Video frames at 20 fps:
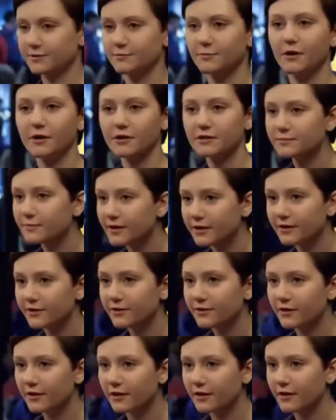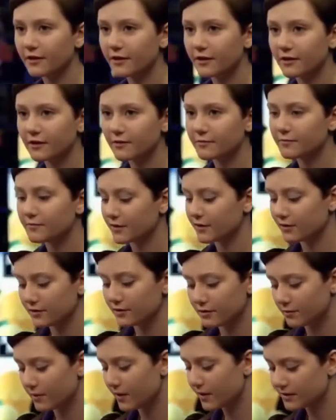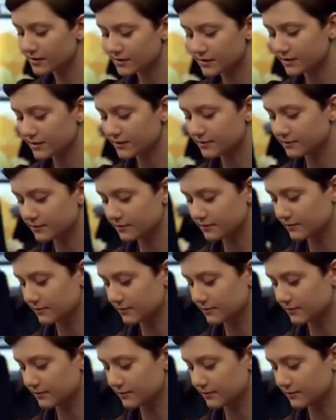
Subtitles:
Xbox marathon, bare knuckle boxing?